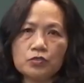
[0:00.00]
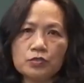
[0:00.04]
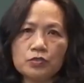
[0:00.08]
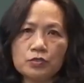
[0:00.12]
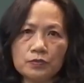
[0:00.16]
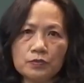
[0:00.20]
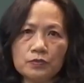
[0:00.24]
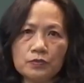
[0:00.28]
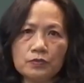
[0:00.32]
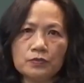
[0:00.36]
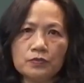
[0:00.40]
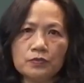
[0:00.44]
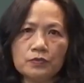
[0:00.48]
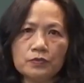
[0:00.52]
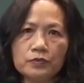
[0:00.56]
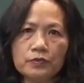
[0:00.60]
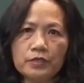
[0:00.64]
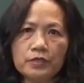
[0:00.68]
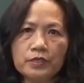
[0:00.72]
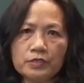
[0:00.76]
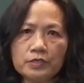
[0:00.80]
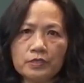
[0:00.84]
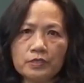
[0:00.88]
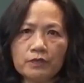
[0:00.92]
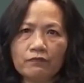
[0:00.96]
two
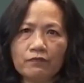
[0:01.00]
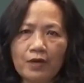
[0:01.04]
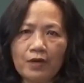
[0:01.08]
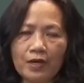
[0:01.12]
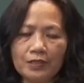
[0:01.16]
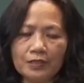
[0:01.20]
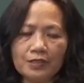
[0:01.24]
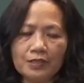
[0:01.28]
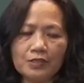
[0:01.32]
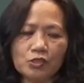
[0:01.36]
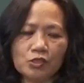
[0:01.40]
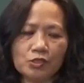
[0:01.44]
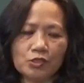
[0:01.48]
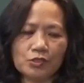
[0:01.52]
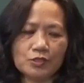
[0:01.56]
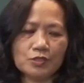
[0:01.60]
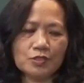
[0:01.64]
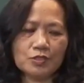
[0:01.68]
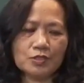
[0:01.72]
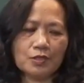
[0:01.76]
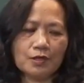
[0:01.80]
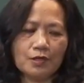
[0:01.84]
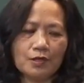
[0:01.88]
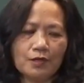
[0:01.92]
disadvantages